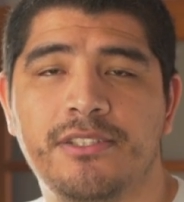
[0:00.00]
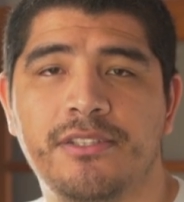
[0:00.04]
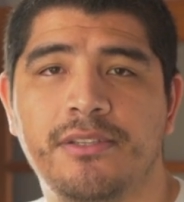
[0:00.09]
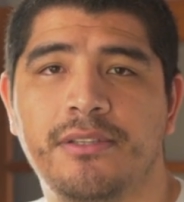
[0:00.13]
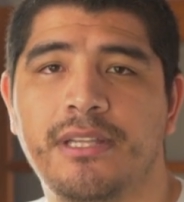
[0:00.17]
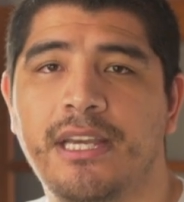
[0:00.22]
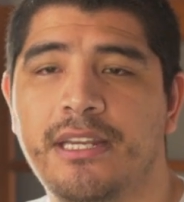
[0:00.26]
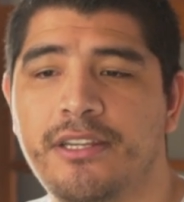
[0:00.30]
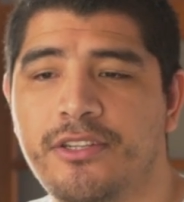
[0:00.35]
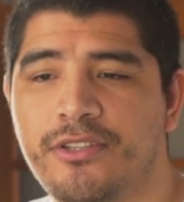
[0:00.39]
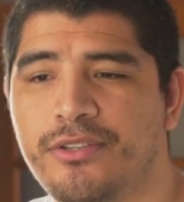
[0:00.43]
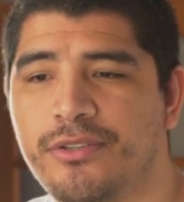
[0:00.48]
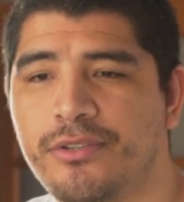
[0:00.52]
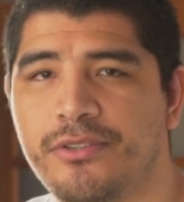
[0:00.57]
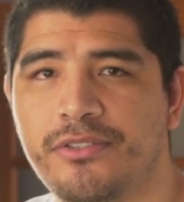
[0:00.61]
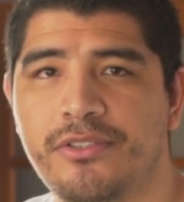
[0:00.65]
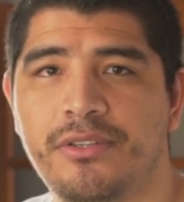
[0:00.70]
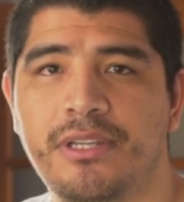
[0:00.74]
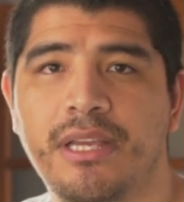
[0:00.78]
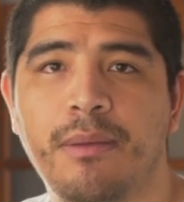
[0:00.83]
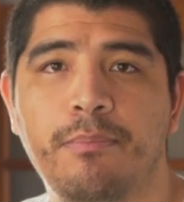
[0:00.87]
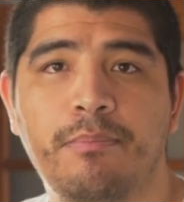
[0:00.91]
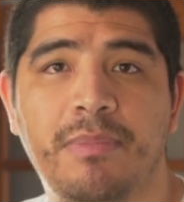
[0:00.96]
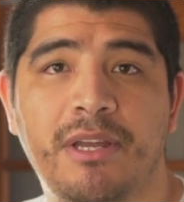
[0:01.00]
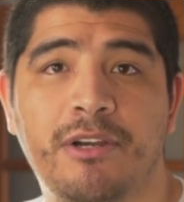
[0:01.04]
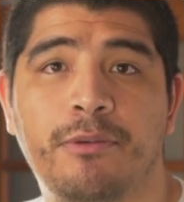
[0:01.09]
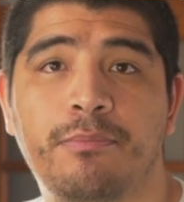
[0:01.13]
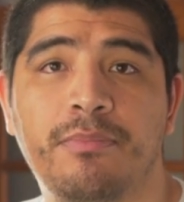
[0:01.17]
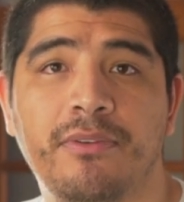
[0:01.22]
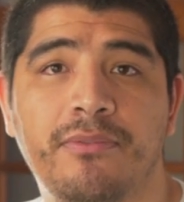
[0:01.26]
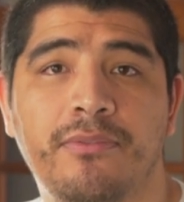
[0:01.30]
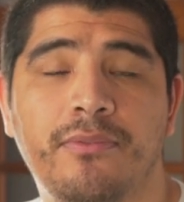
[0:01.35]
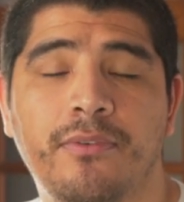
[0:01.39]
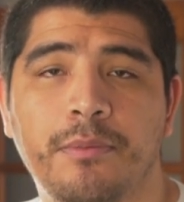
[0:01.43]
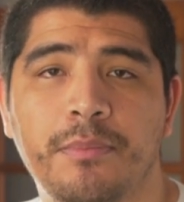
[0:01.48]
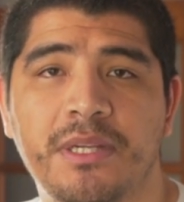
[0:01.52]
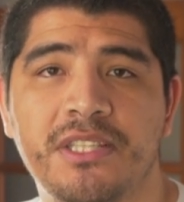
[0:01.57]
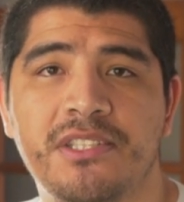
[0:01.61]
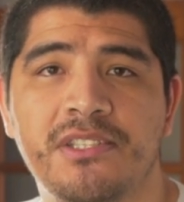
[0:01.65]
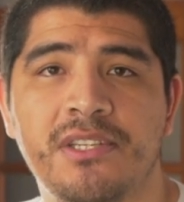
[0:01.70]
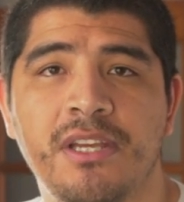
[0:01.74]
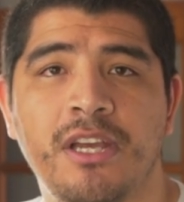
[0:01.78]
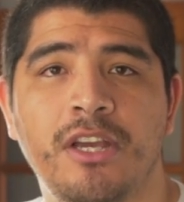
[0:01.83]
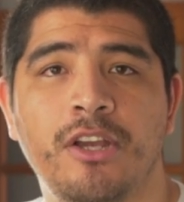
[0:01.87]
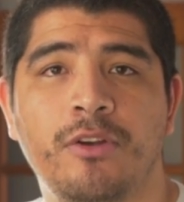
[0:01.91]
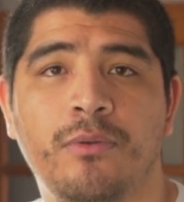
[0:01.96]
so that ensures you get better
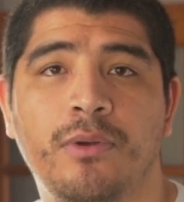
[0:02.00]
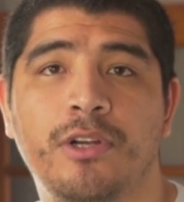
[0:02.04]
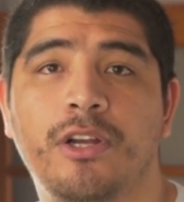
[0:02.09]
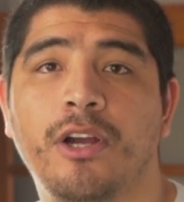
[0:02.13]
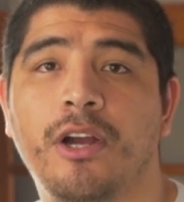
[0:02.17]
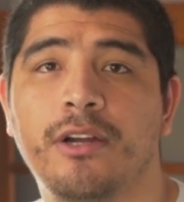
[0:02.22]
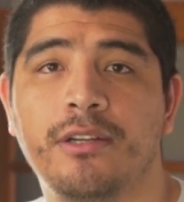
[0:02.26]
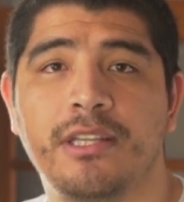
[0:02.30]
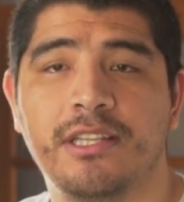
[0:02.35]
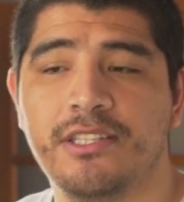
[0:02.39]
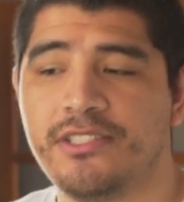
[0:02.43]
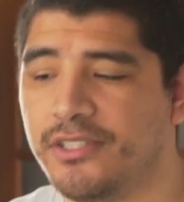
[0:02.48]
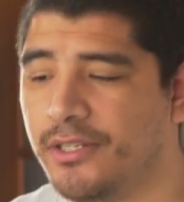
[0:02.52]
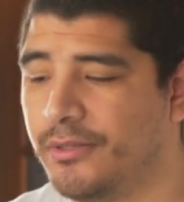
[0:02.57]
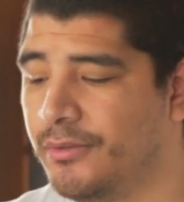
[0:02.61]
performance regardless.